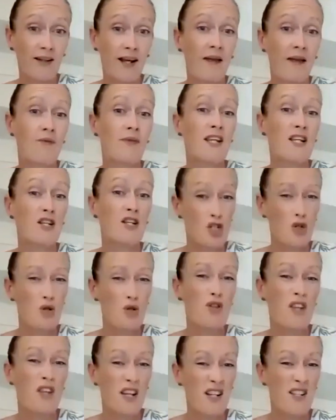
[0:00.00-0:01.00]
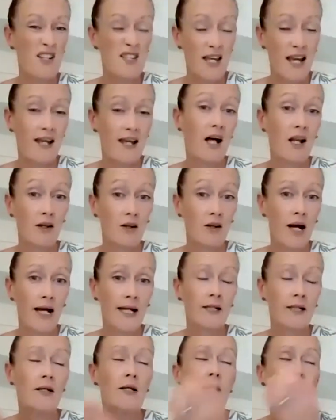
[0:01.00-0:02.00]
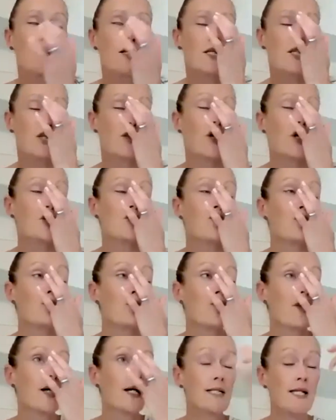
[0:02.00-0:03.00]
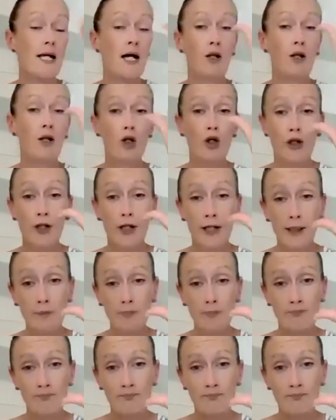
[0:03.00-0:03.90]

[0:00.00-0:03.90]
and then do things that align. So those four things are learning,